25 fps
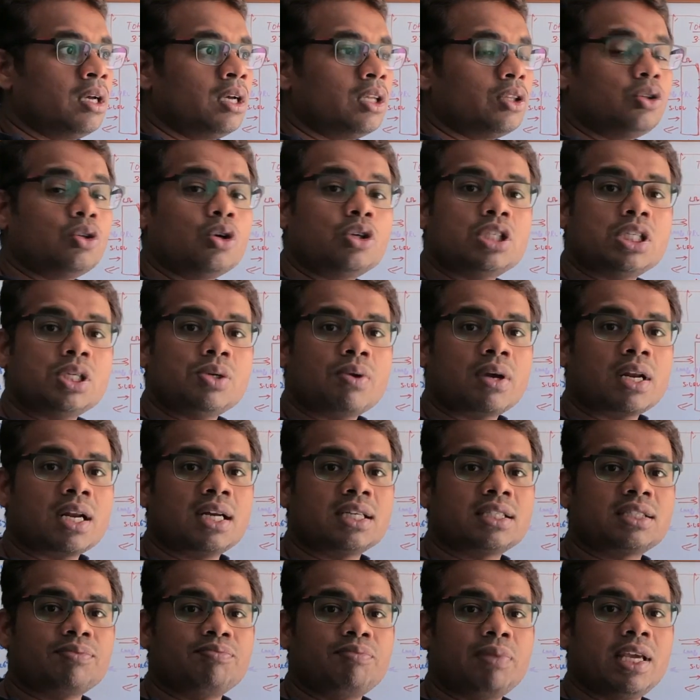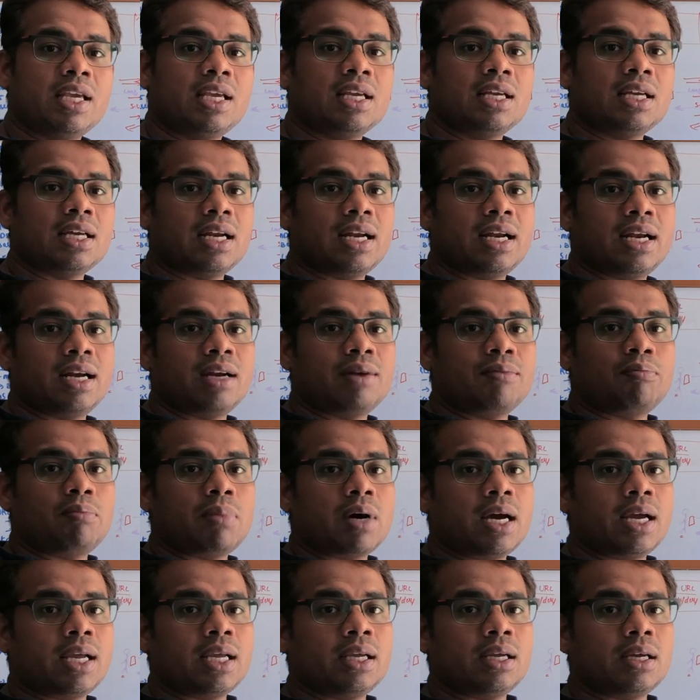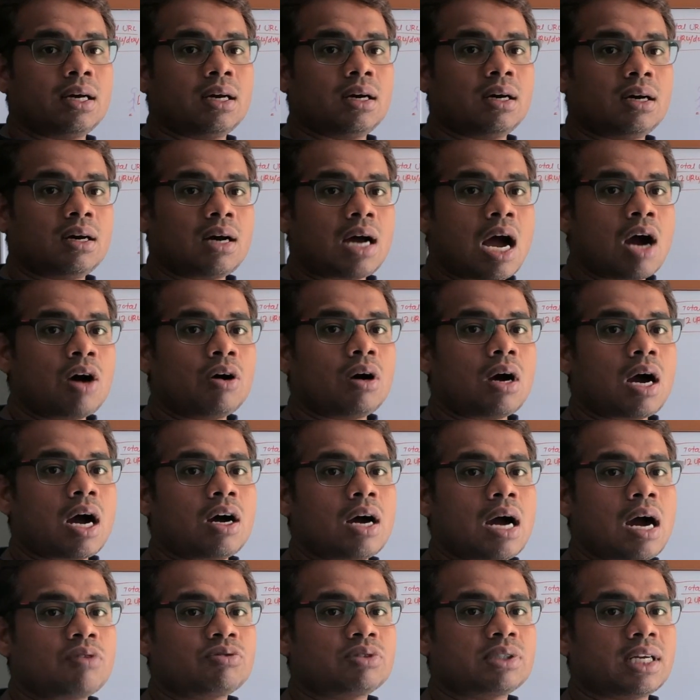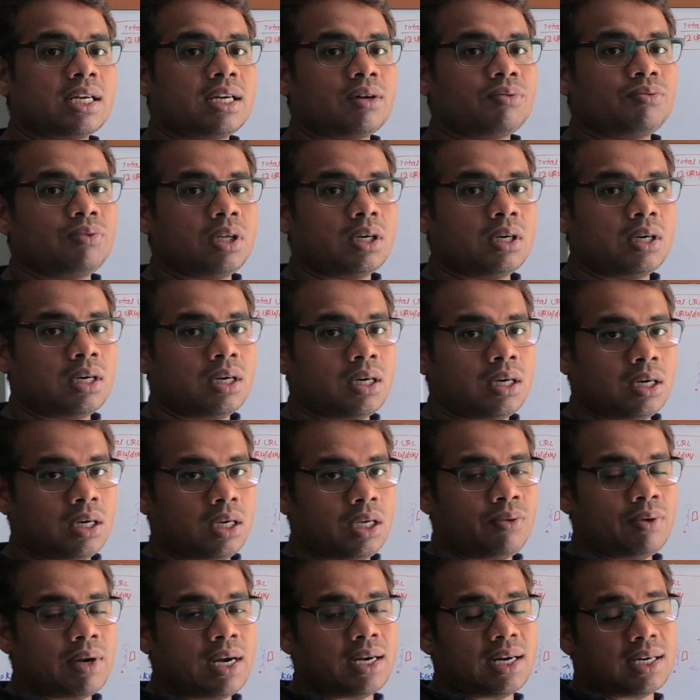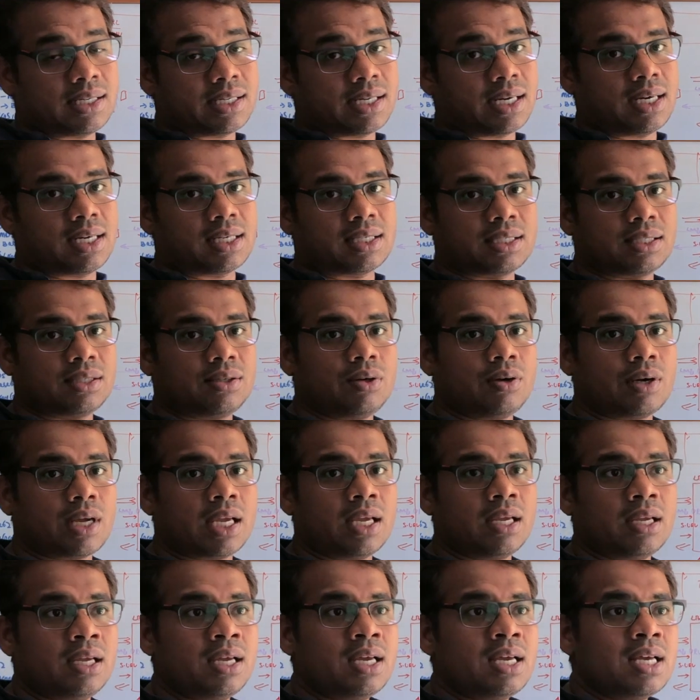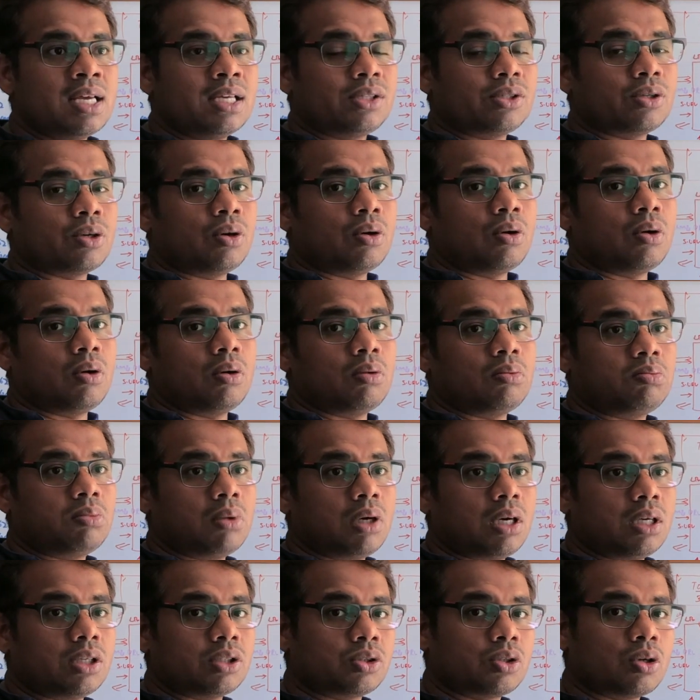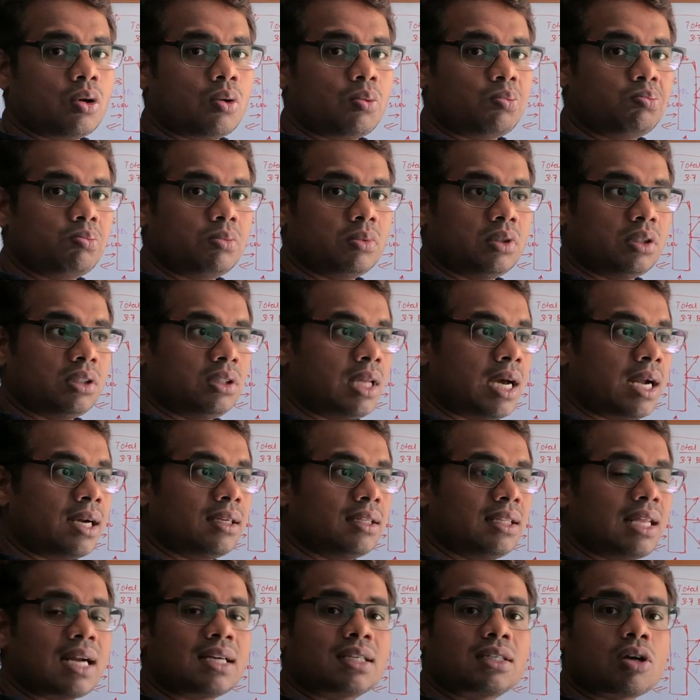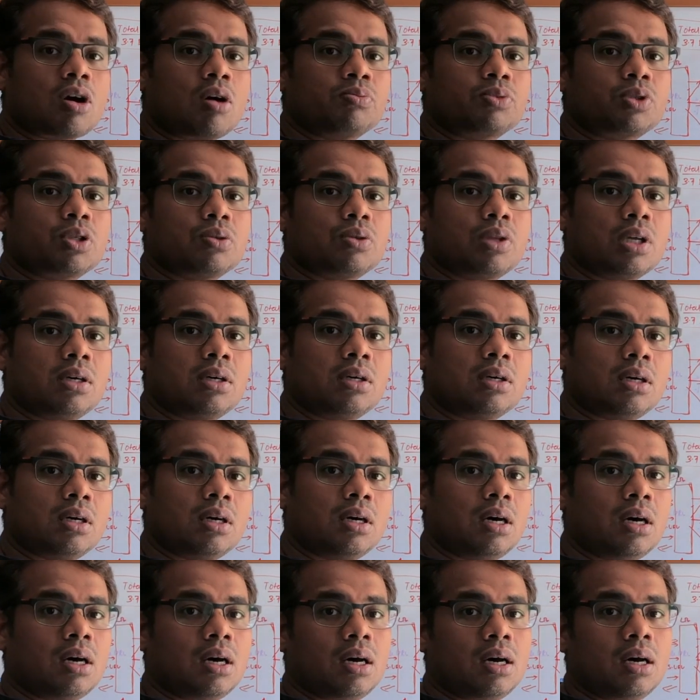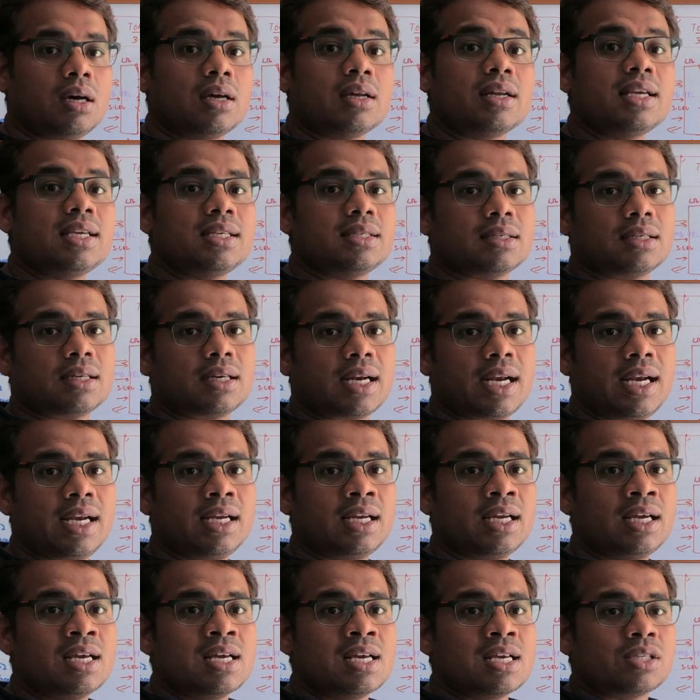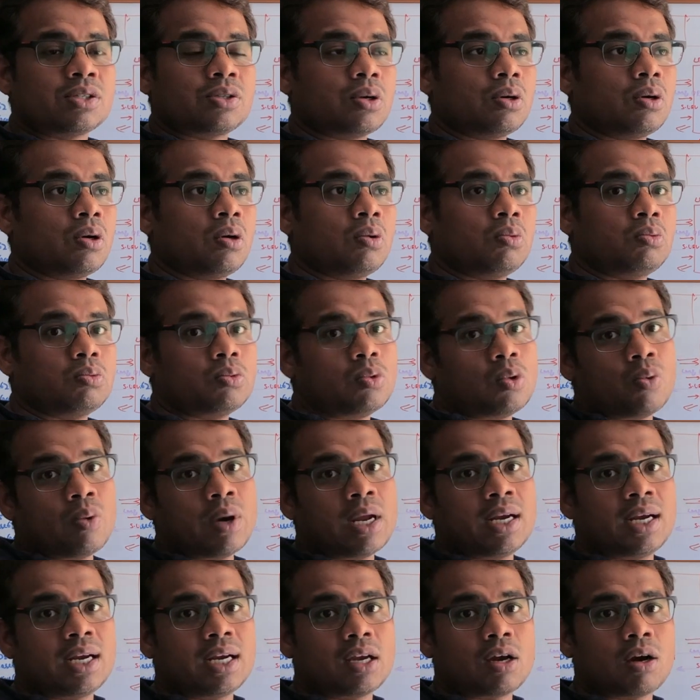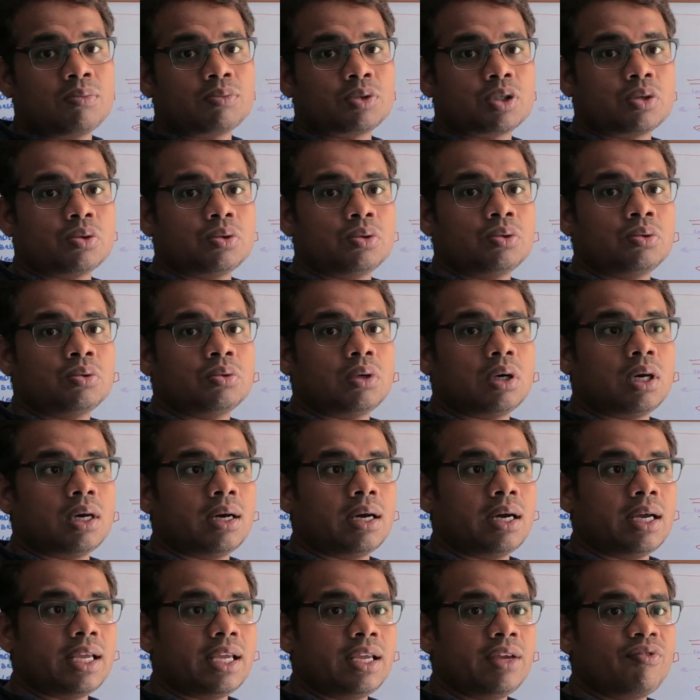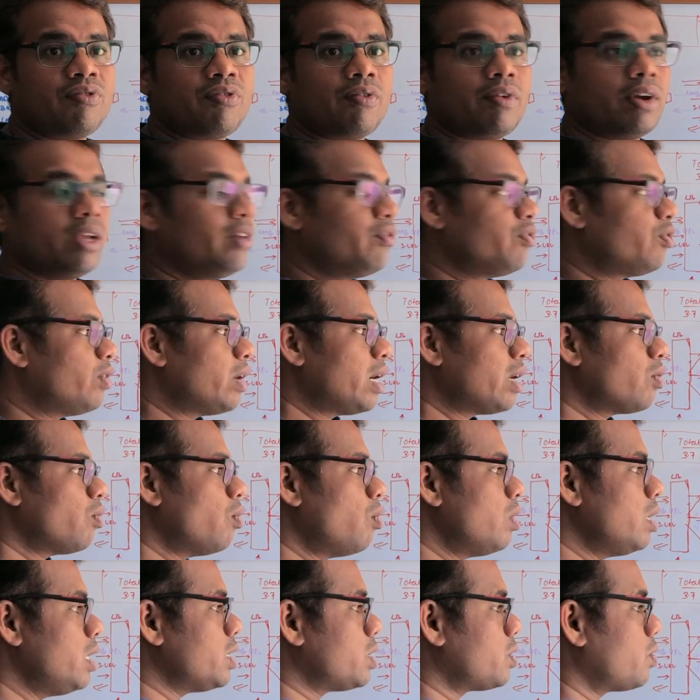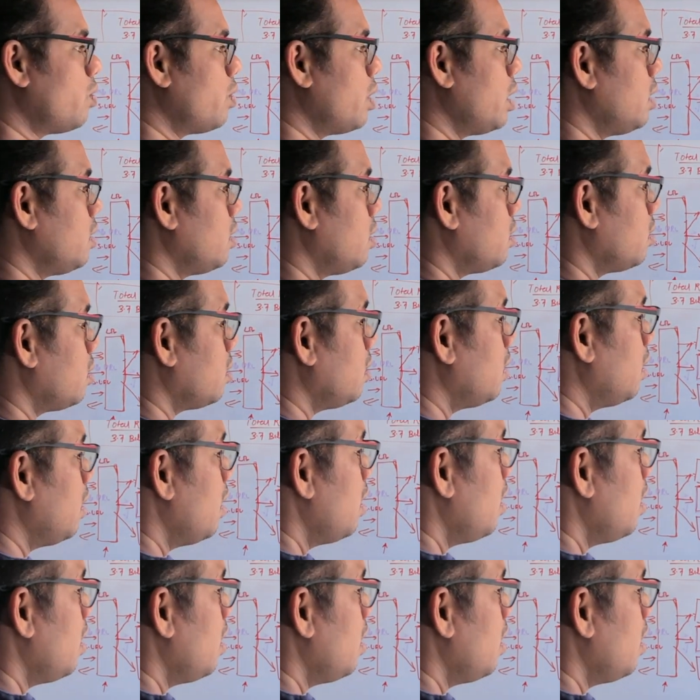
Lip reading: those URLs being read by outside of the United States. Okay, so that comes to the region, right? So when it comes to if we are only storing the